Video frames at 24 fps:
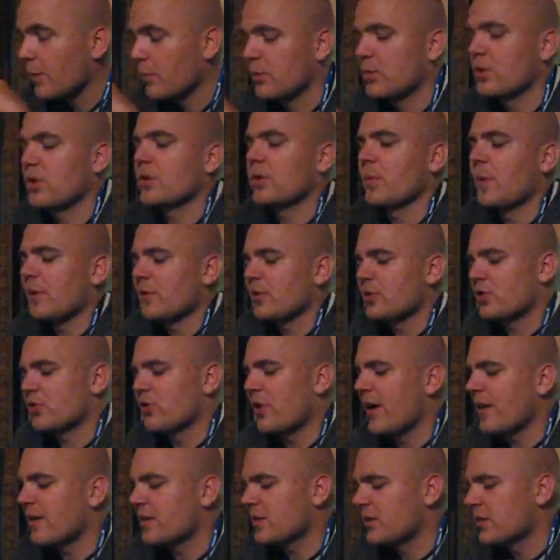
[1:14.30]
We talked about the
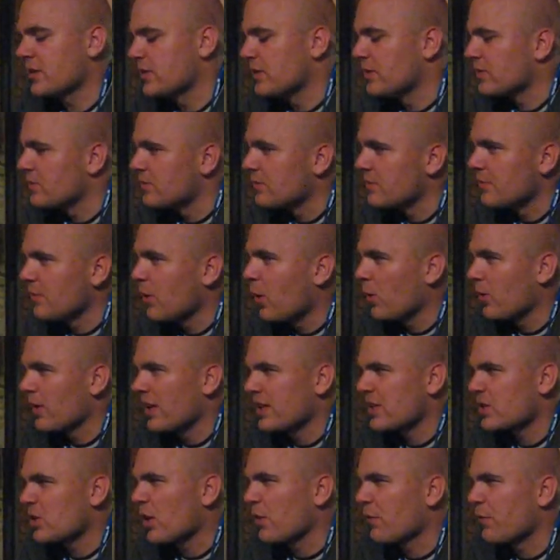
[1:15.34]
strats and all
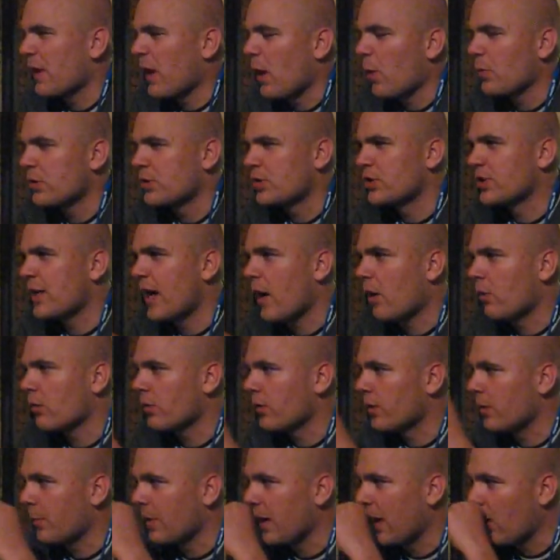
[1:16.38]
that stuff, and how we should
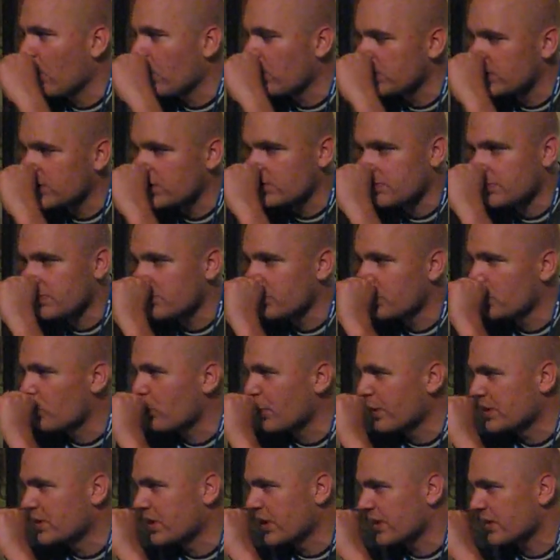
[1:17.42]
counter them, and how we should
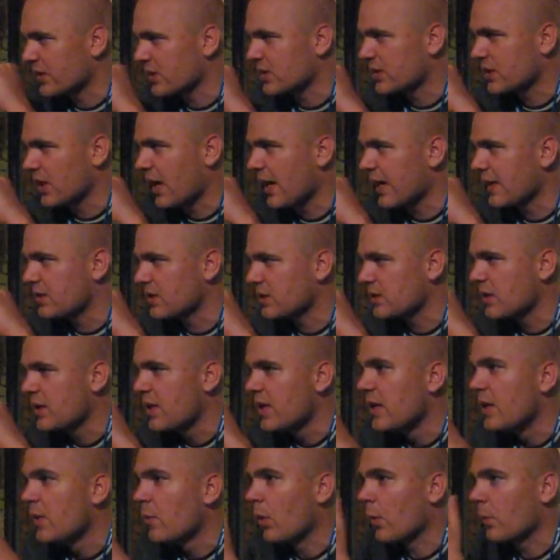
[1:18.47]
retake the sides, and
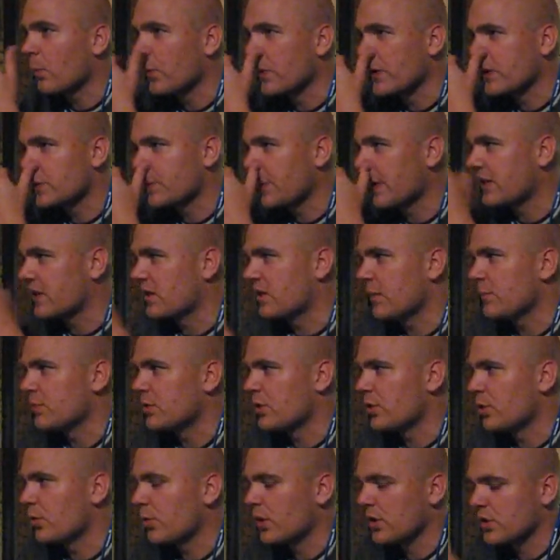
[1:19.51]
what we expected them
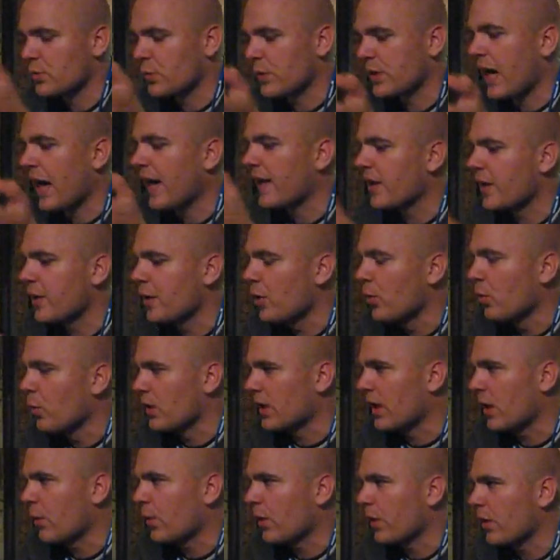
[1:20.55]
to do, because we kind of knew
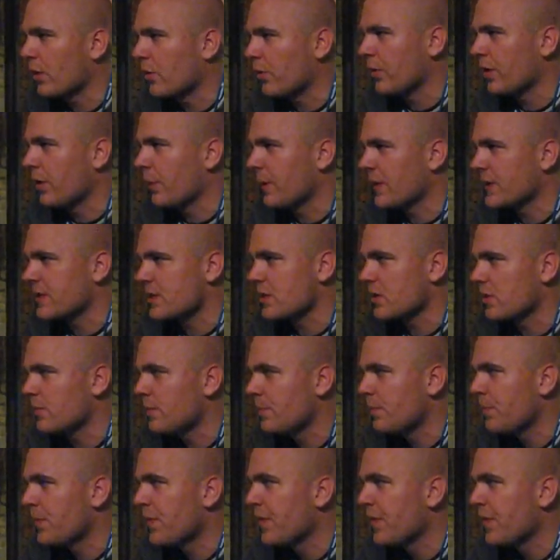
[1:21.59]
what they were going to do in the pistol.